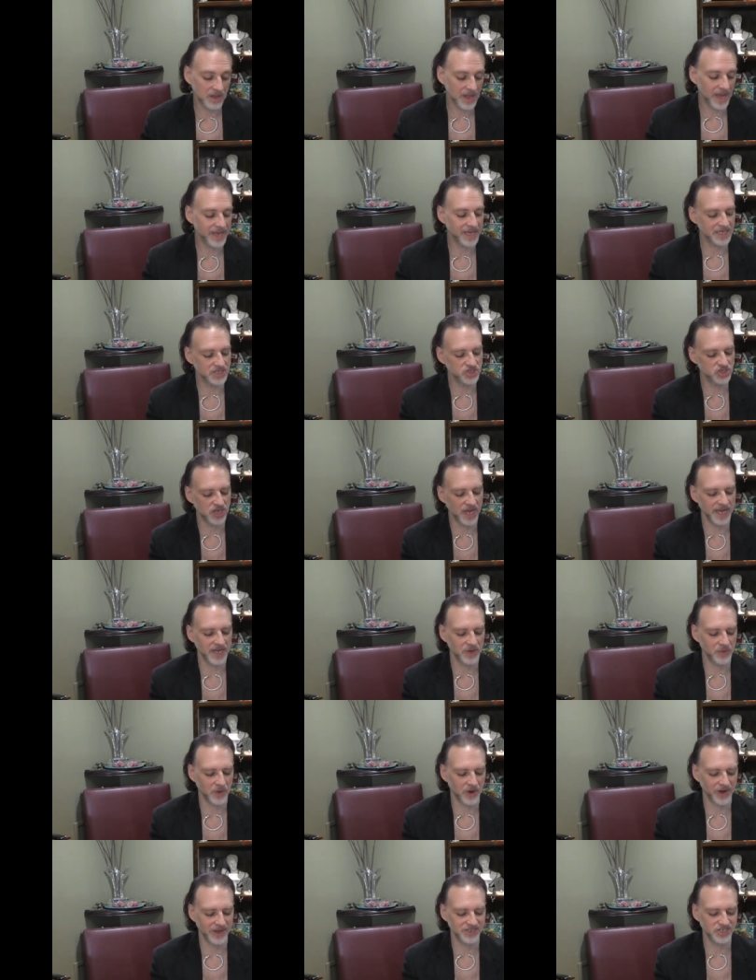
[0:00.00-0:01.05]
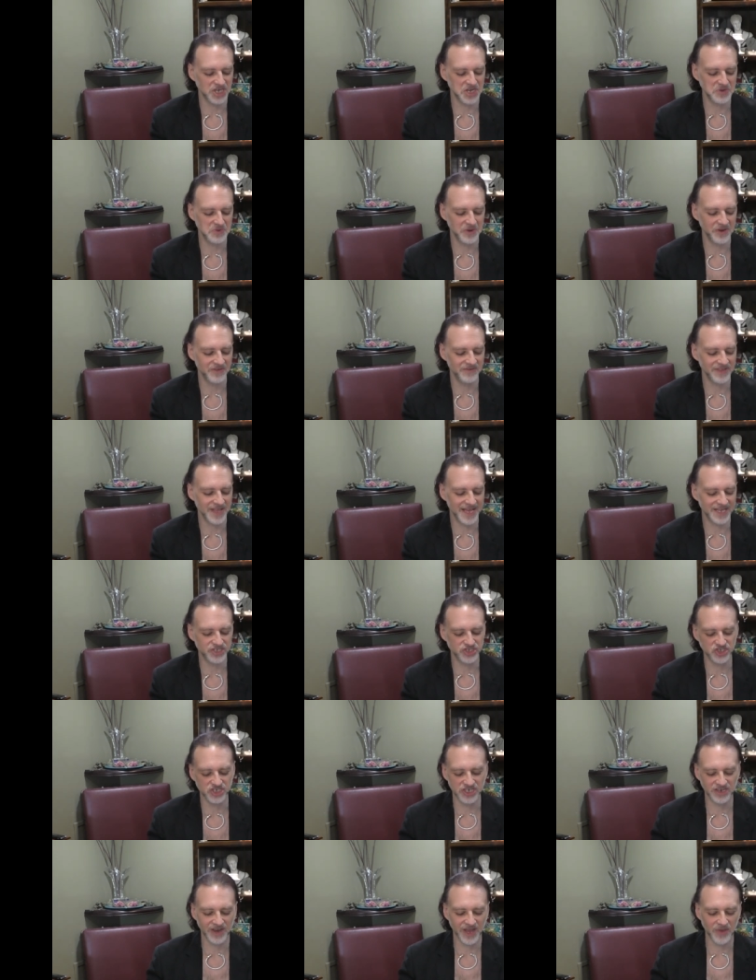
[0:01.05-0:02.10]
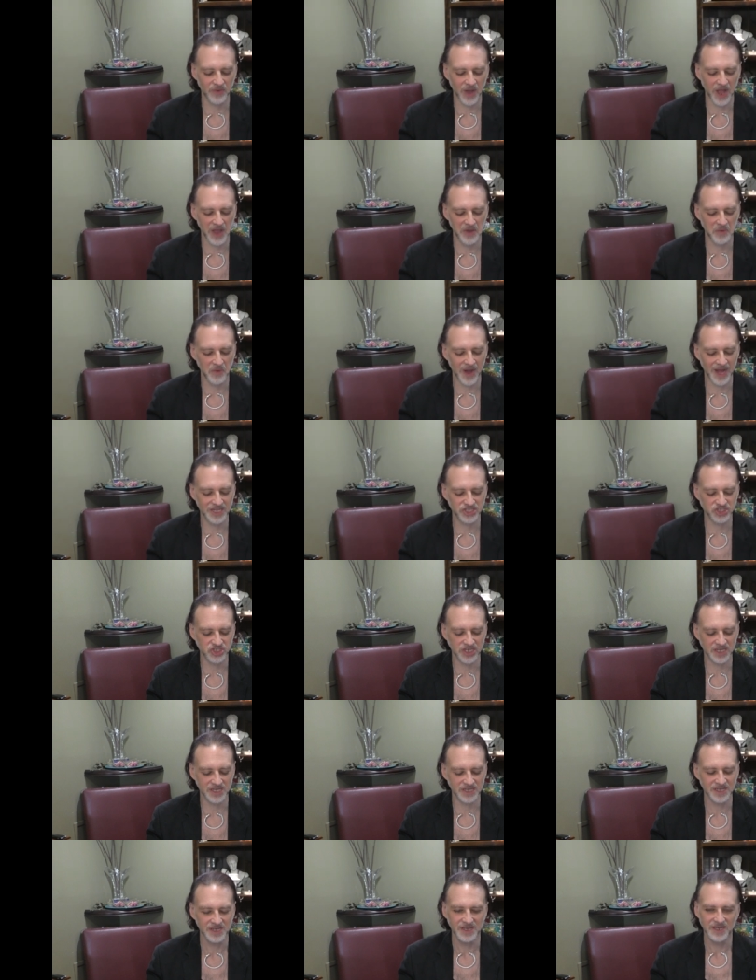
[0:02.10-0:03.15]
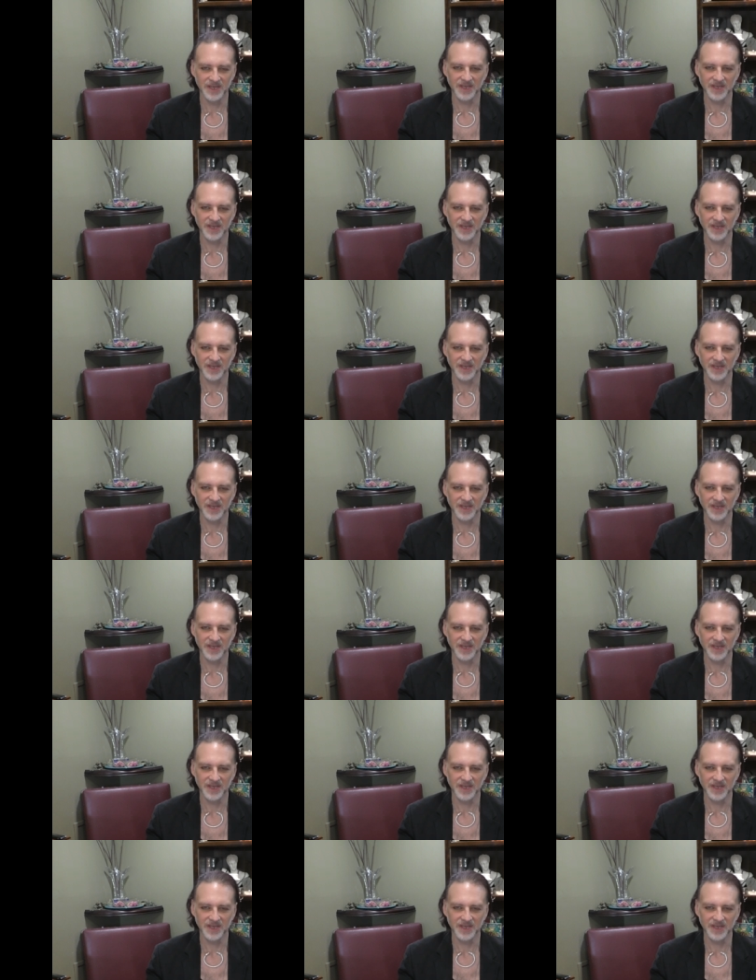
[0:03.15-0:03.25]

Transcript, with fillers: like in January, January of last year, I, I watched a uh,